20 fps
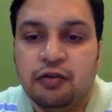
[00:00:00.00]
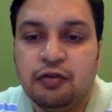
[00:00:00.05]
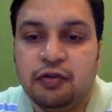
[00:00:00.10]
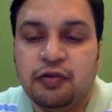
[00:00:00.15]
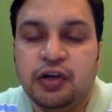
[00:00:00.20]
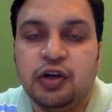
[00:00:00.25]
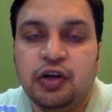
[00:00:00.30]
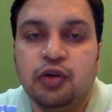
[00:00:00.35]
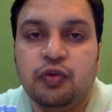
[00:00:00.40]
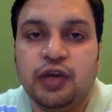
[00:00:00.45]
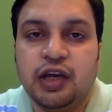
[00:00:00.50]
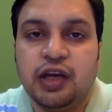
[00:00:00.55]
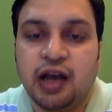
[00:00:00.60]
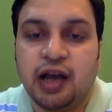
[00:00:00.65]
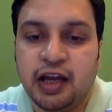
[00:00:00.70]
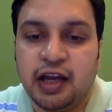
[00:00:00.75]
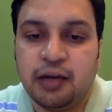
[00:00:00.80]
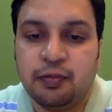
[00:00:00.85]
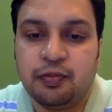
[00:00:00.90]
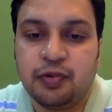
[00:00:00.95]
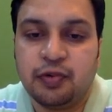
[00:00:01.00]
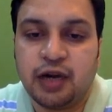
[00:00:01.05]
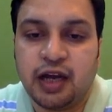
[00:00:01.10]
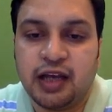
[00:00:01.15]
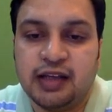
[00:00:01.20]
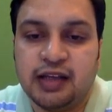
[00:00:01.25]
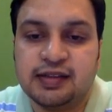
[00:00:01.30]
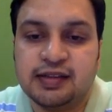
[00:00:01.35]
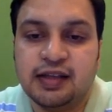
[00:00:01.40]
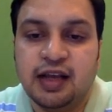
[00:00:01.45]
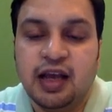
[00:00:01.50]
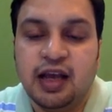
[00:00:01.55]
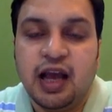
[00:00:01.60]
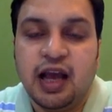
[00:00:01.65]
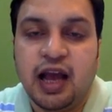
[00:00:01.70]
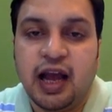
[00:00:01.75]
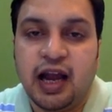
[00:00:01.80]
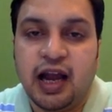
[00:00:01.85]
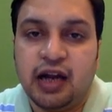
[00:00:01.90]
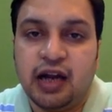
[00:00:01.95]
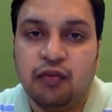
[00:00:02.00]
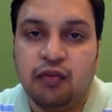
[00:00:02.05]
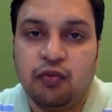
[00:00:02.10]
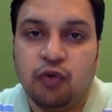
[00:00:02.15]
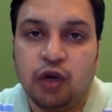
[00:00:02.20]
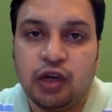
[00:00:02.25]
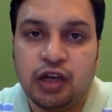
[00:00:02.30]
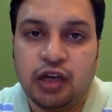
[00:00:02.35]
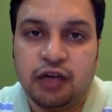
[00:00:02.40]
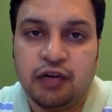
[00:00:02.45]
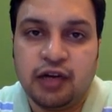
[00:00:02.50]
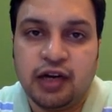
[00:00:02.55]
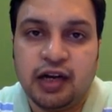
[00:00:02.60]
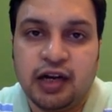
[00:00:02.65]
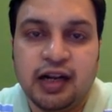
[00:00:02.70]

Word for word: 52 week high price and whatever